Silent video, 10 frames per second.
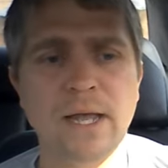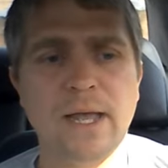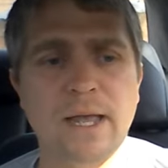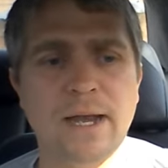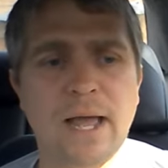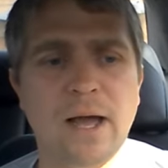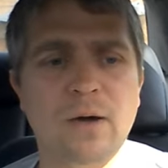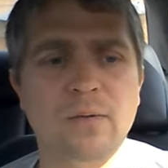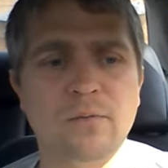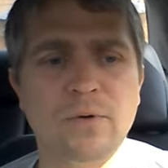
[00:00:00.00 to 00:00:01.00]
and
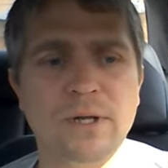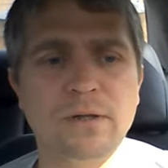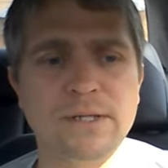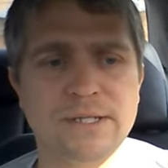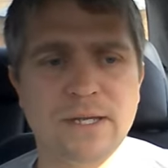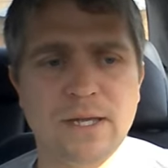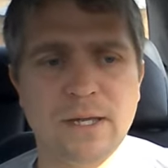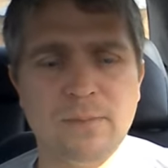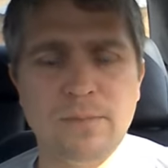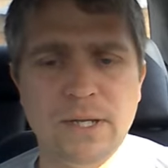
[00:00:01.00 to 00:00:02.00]
how realistic it
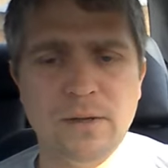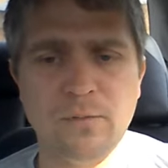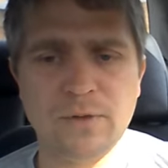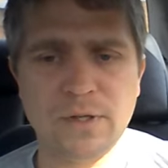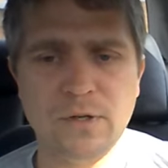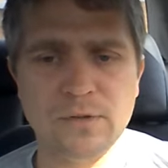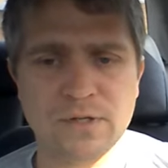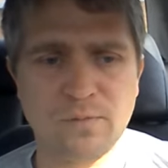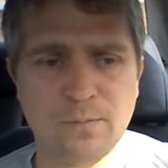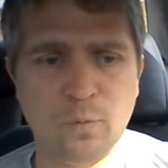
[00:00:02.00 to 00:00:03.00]
can be with the use of
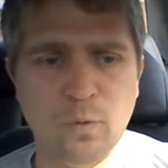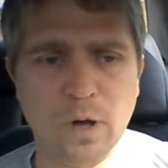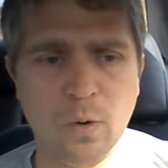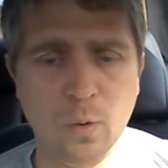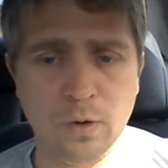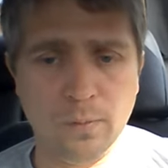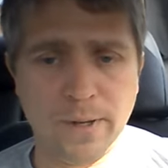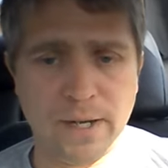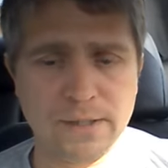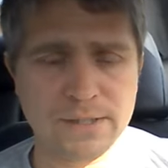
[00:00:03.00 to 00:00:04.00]
oil
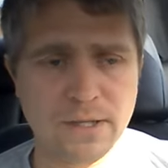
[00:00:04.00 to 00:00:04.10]
paint